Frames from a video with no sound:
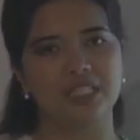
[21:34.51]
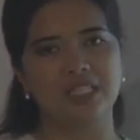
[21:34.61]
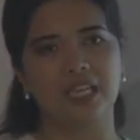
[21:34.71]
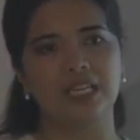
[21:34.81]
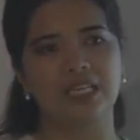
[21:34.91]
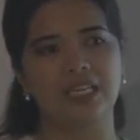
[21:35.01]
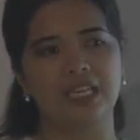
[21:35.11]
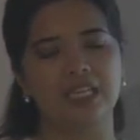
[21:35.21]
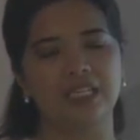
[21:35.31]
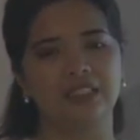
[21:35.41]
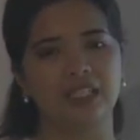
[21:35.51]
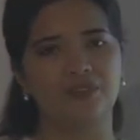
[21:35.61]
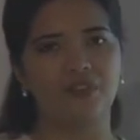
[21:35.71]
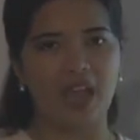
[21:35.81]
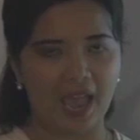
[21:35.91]
is a
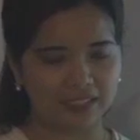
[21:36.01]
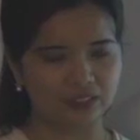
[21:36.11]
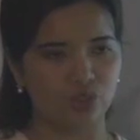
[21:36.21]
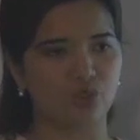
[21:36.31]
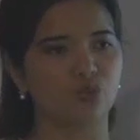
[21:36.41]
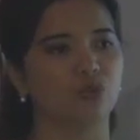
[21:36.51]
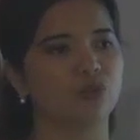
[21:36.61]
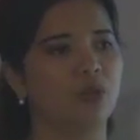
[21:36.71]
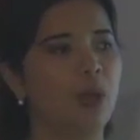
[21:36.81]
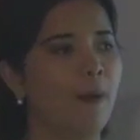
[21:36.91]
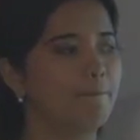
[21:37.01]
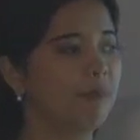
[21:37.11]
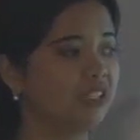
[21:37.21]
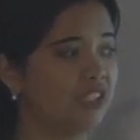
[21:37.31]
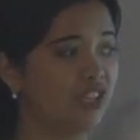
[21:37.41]
negative attitude.
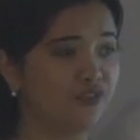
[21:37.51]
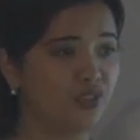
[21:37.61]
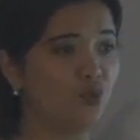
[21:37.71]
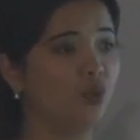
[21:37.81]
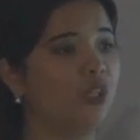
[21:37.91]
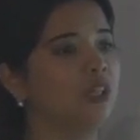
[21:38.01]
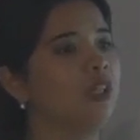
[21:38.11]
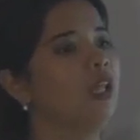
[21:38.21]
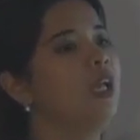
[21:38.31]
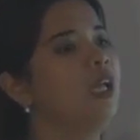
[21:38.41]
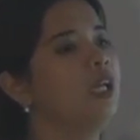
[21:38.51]
But if you will